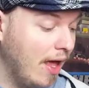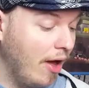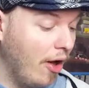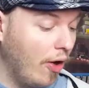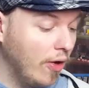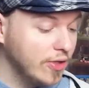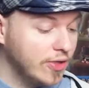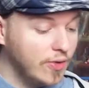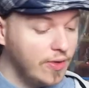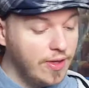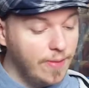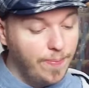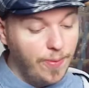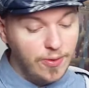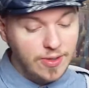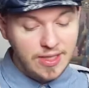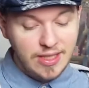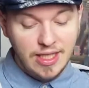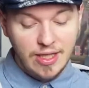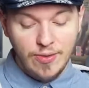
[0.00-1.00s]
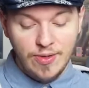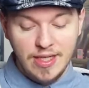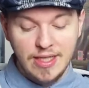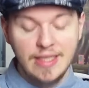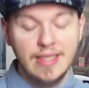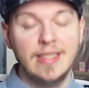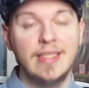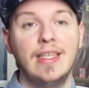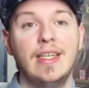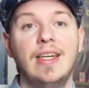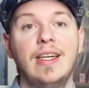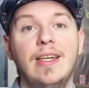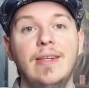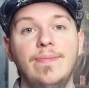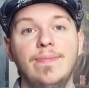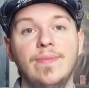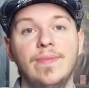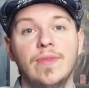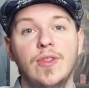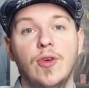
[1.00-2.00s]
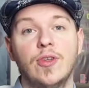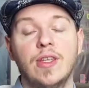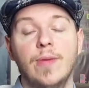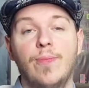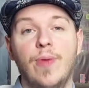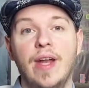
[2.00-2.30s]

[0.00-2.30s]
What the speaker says: Also in the book series, Dr.